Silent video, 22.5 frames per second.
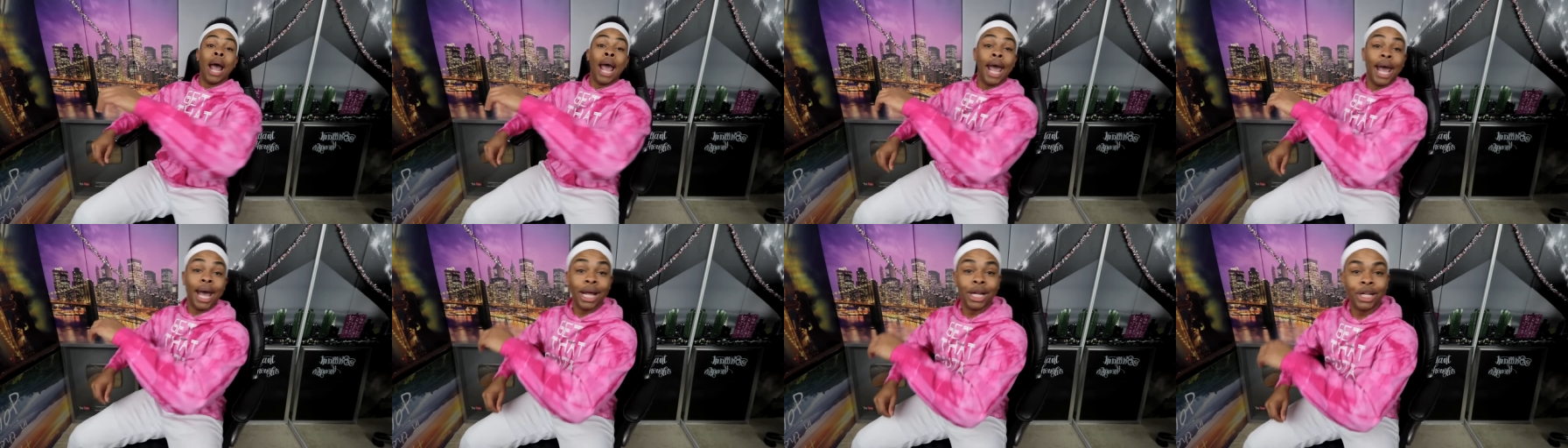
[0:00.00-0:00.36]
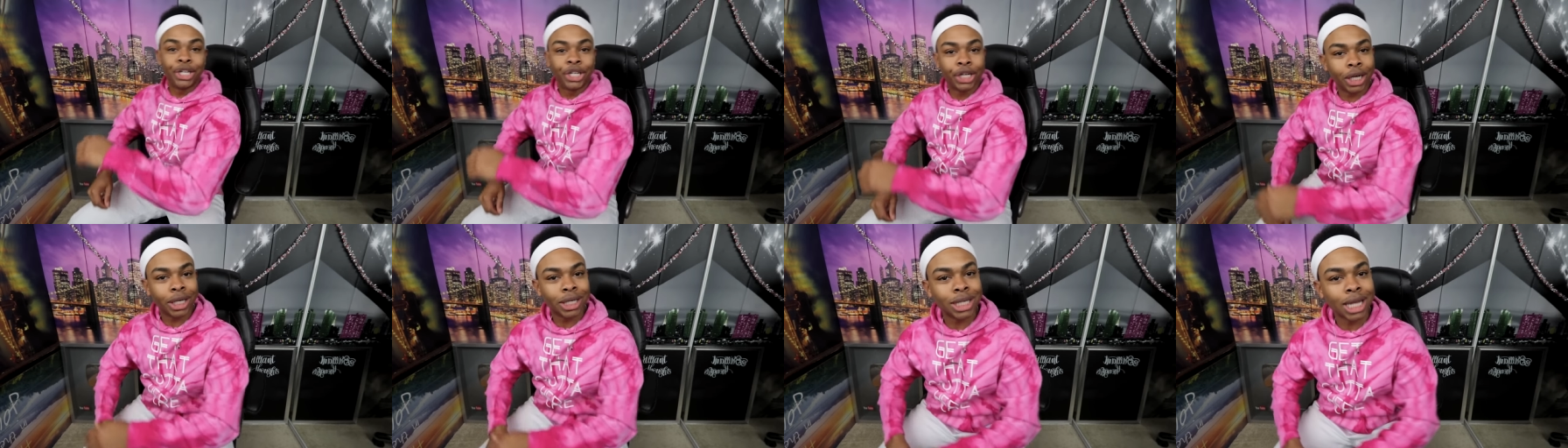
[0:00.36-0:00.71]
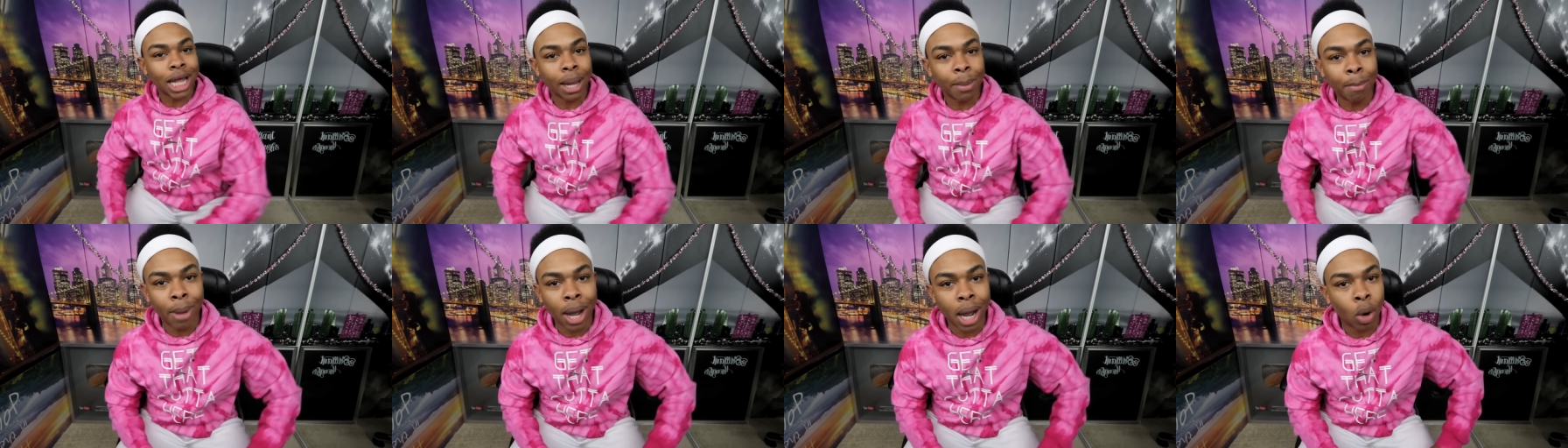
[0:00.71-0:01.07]
And just
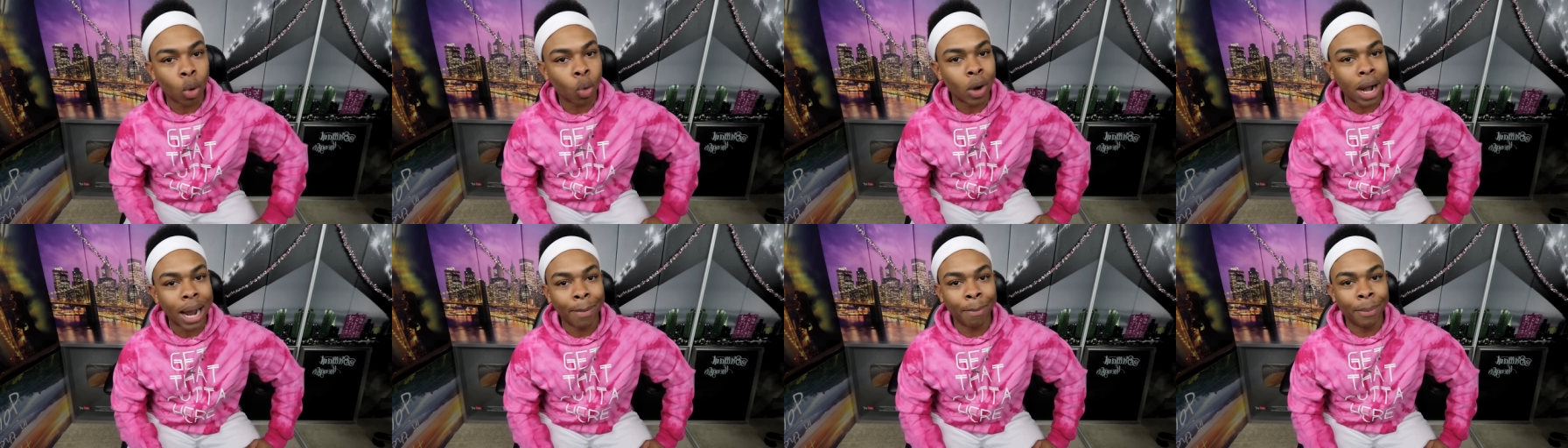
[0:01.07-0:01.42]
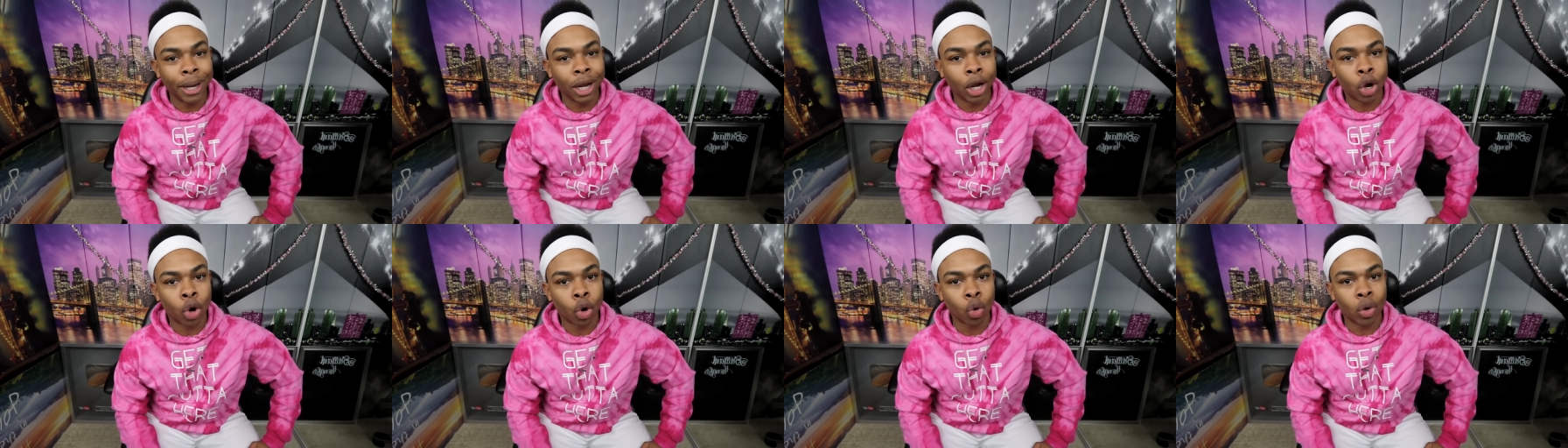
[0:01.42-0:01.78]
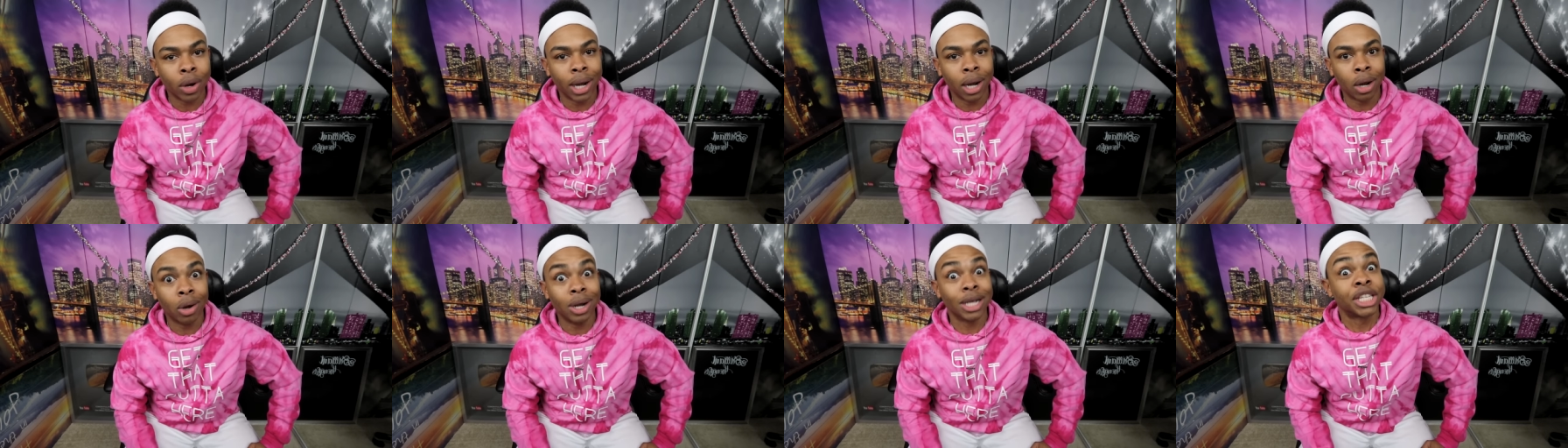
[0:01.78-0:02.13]
like my rapping
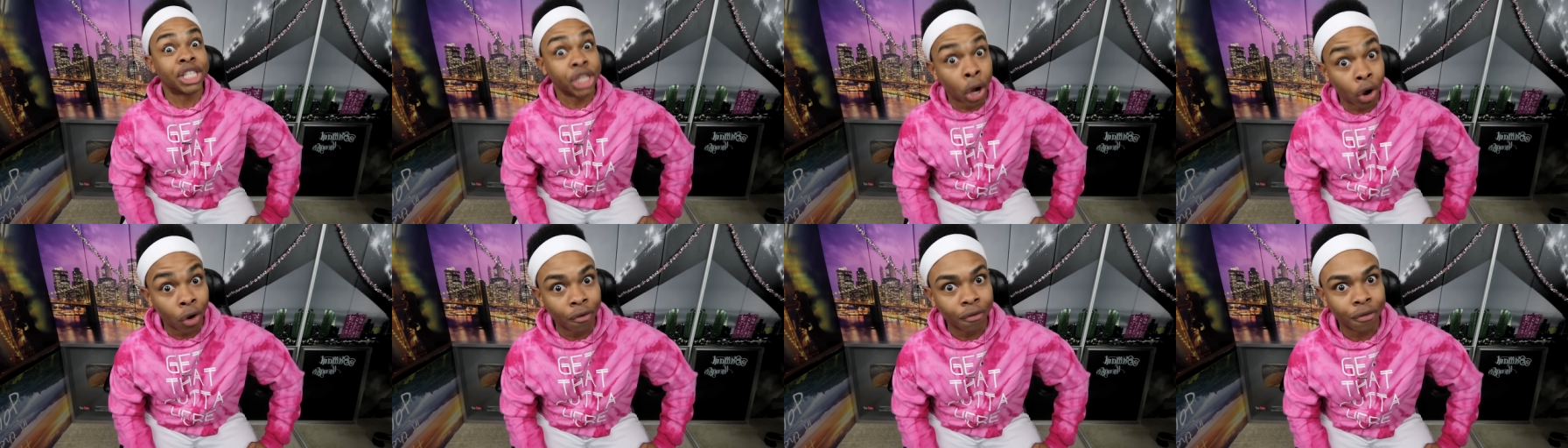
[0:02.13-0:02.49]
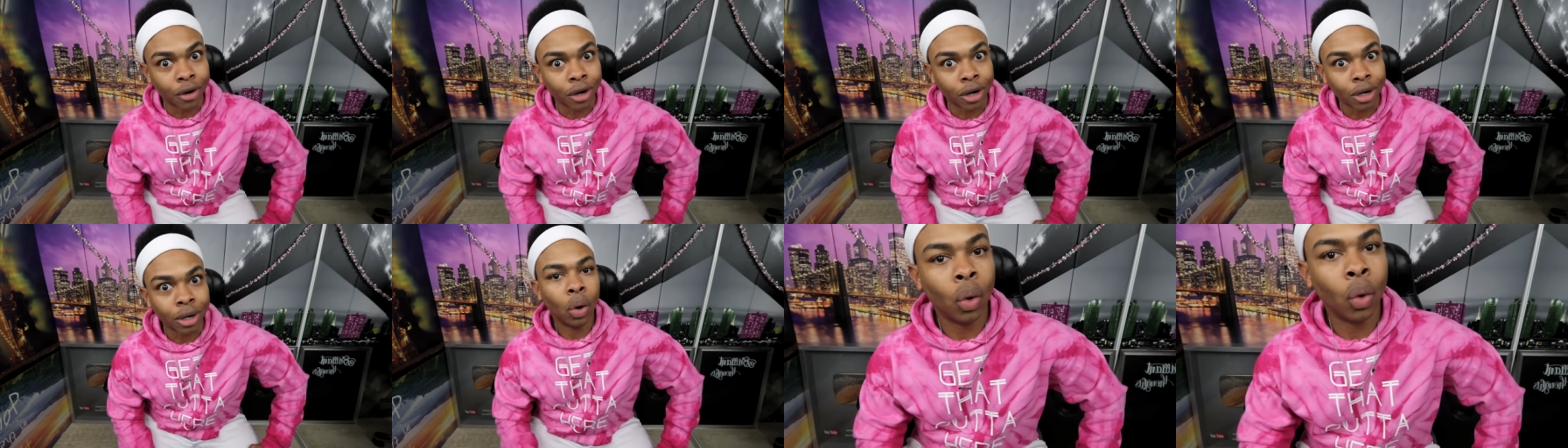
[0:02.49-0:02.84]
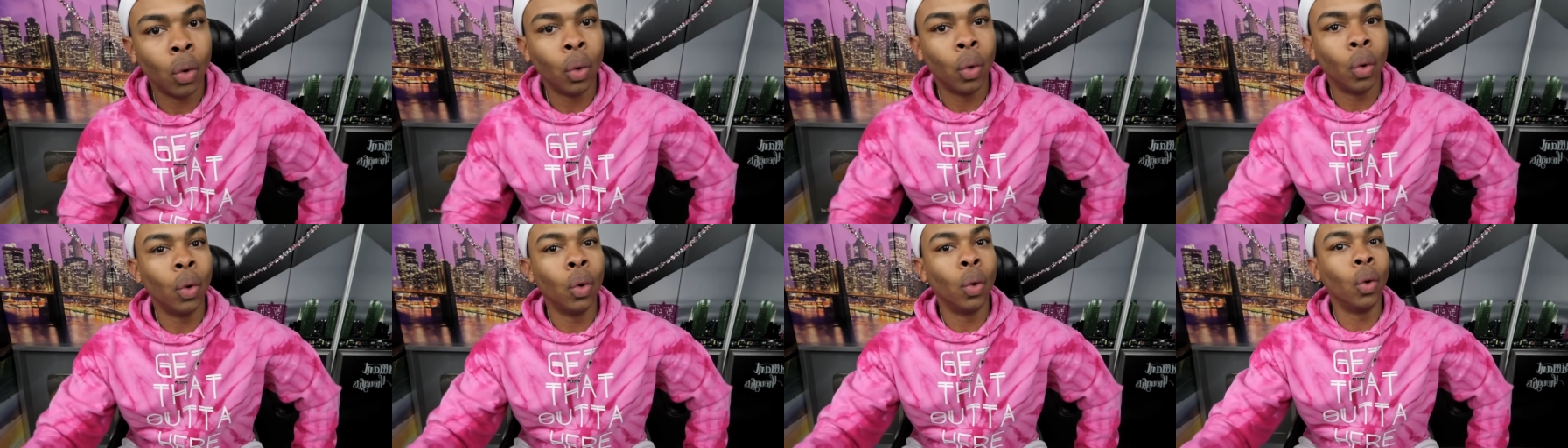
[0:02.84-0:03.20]
career, is over.
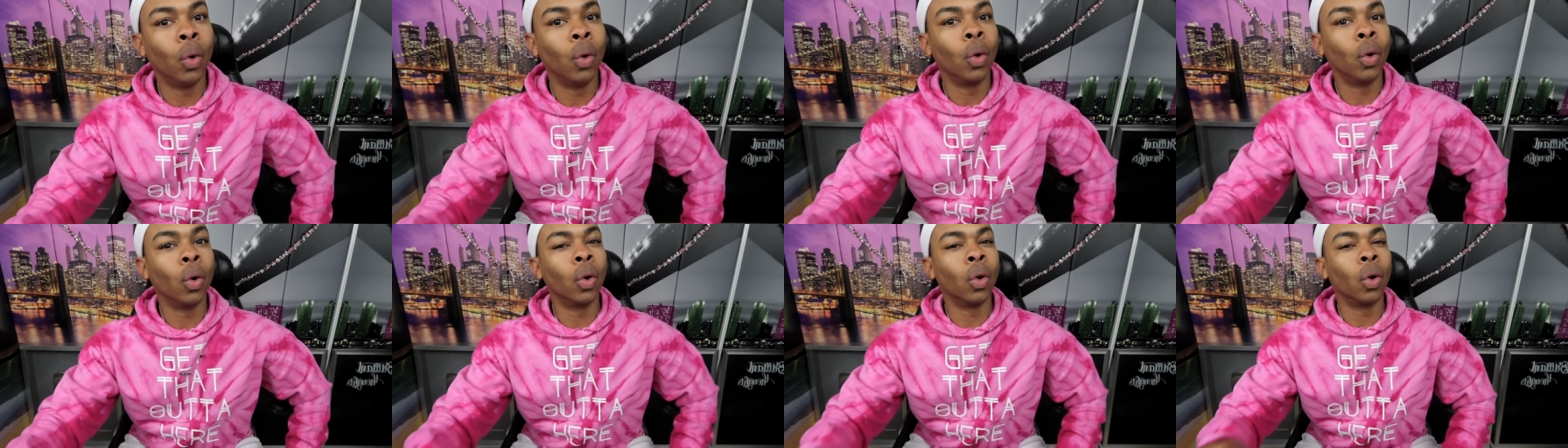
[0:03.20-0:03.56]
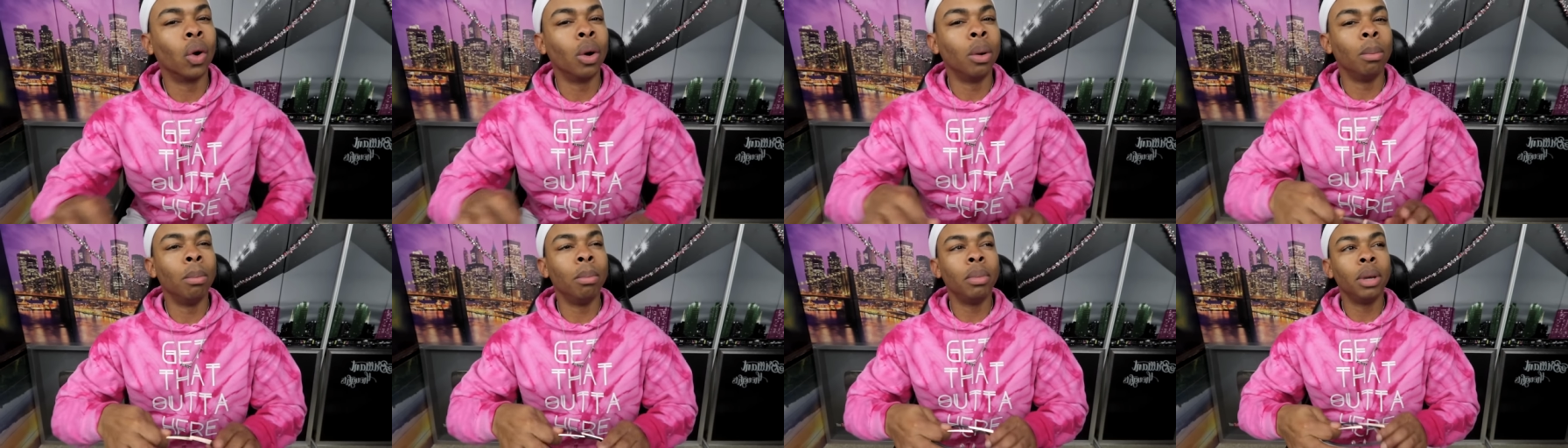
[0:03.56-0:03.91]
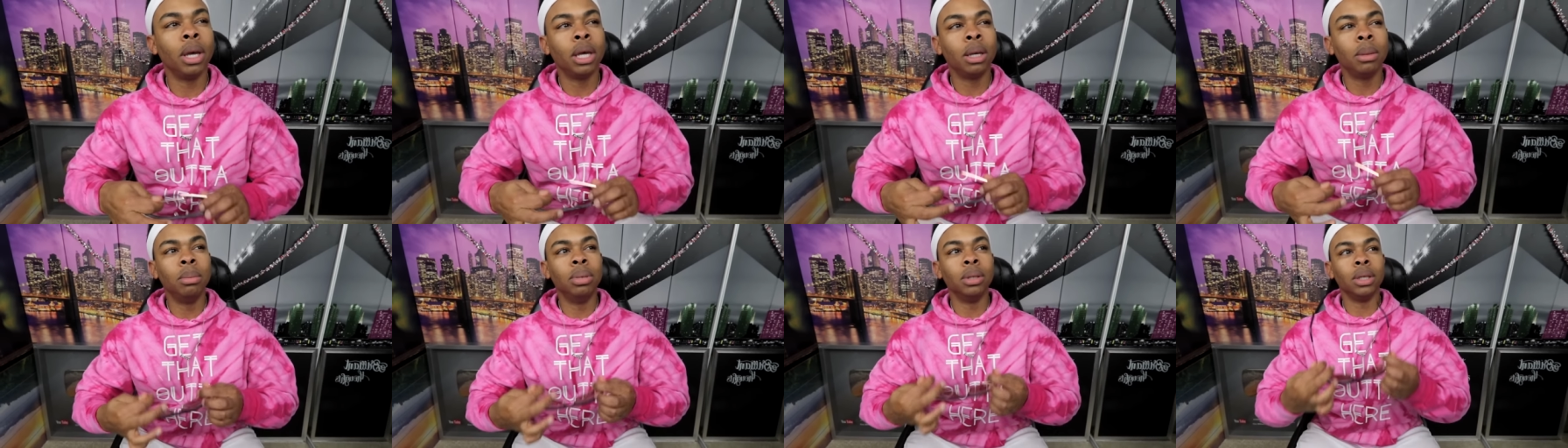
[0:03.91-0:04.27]
Or
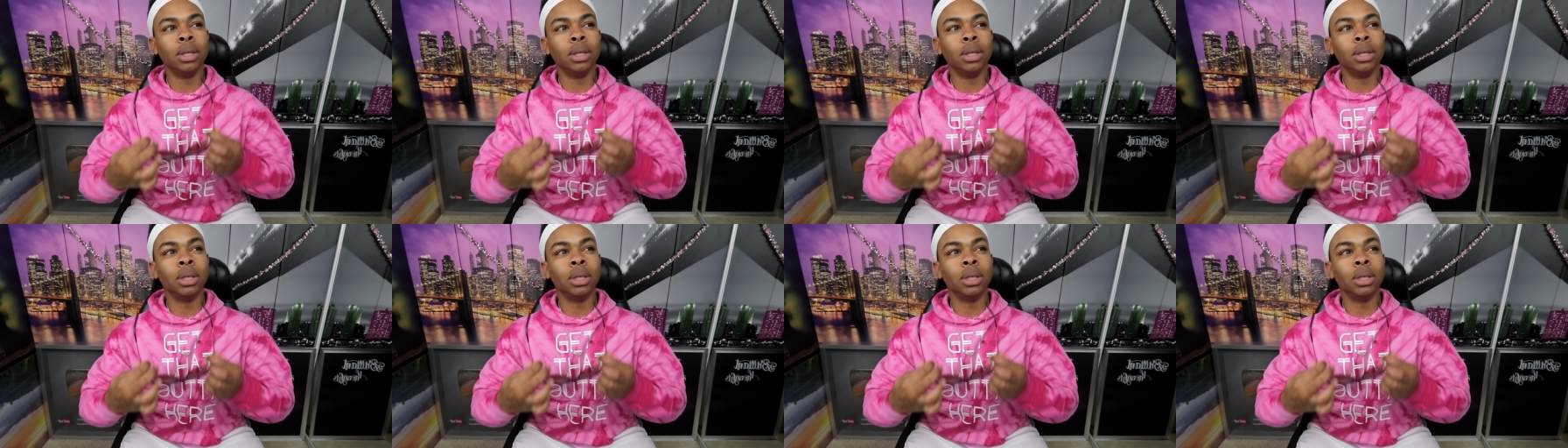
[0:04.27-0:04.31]
maybe.